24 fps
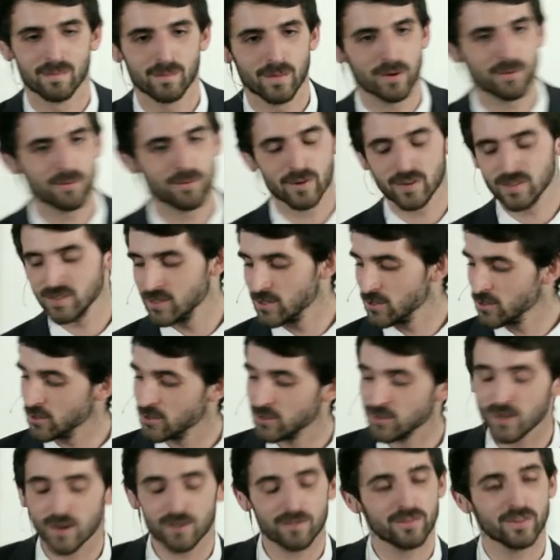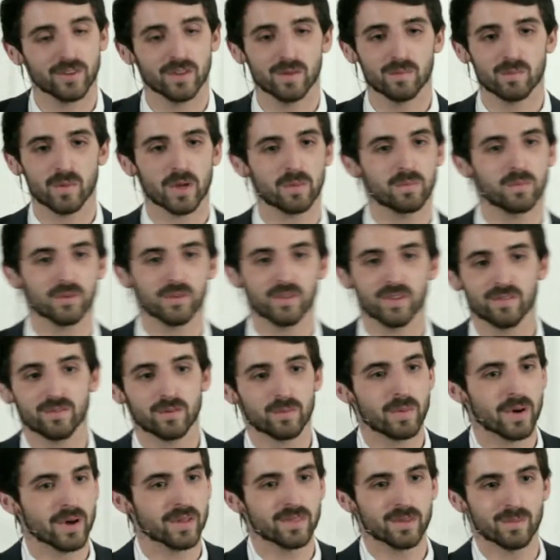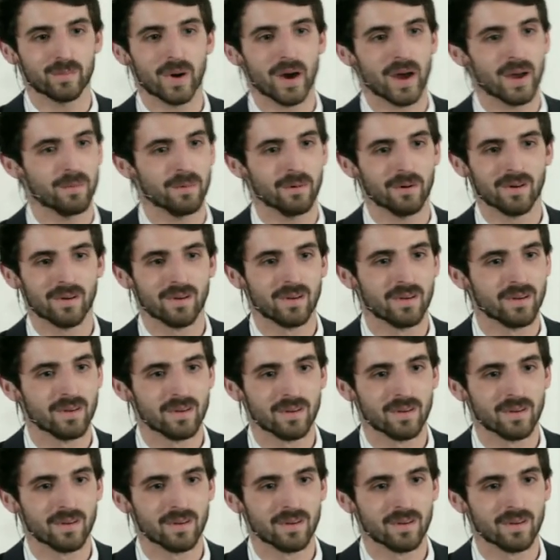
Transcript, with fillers: My friends, there's nothing make believe about the Bible.